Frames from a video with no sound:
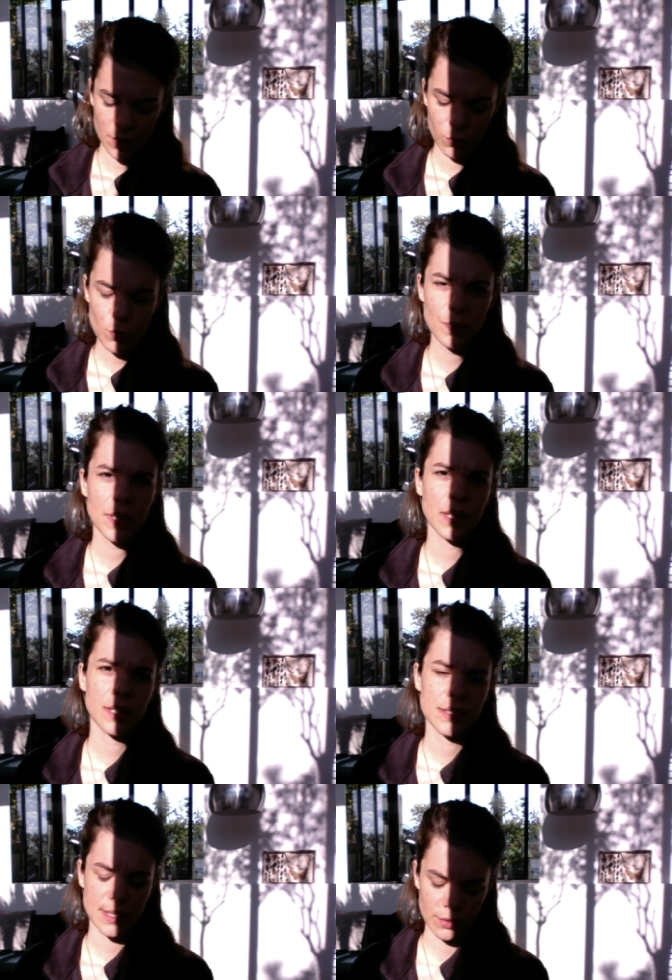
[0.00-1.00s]
group
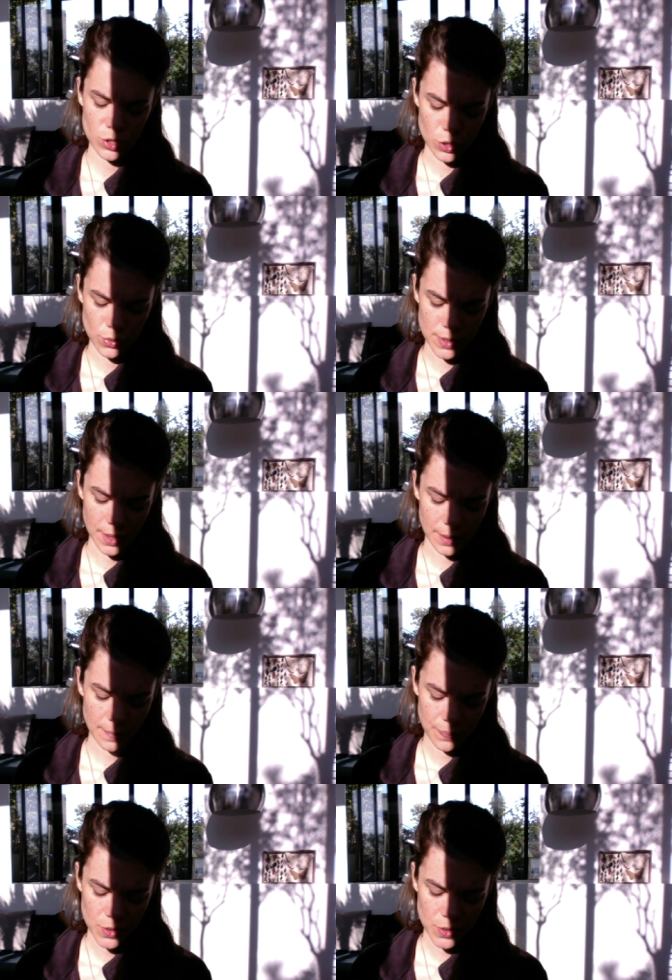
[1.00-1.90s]
healings every Tuesday.